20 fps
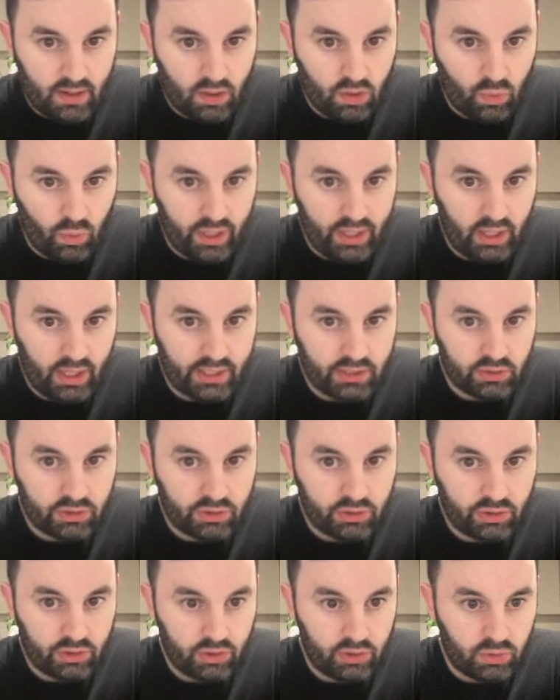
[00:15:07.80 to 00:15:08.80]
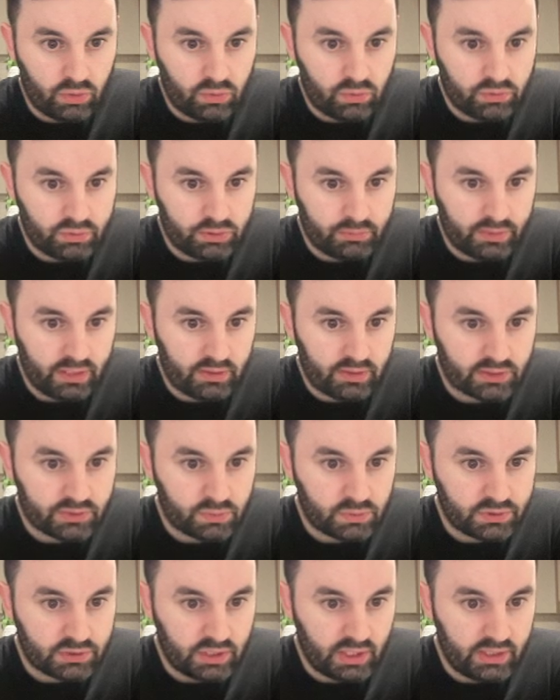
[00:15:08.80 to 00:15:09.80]
Quite like Okuno to make this
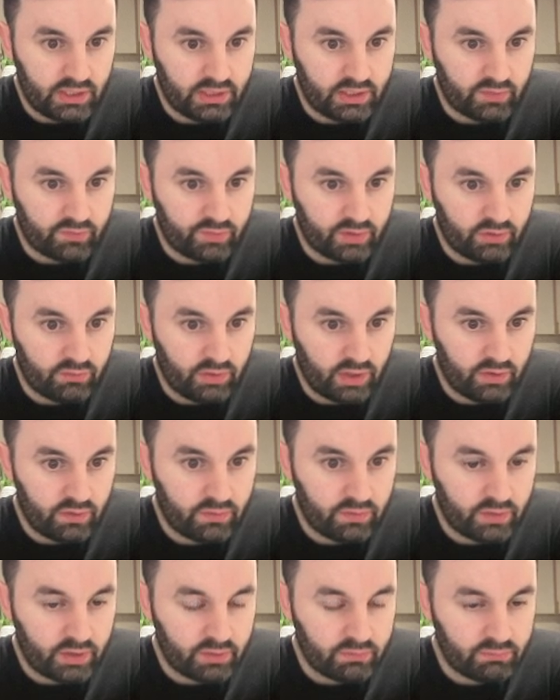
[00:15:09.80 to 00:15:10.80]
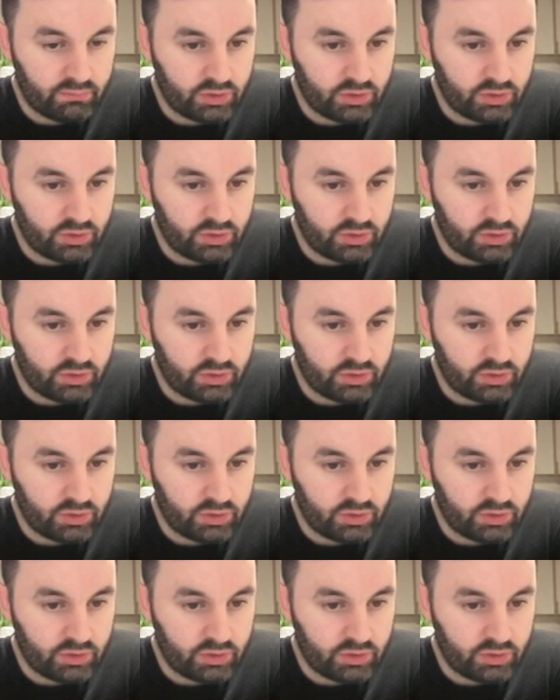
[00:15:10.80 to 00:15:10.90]
one slightly different rather than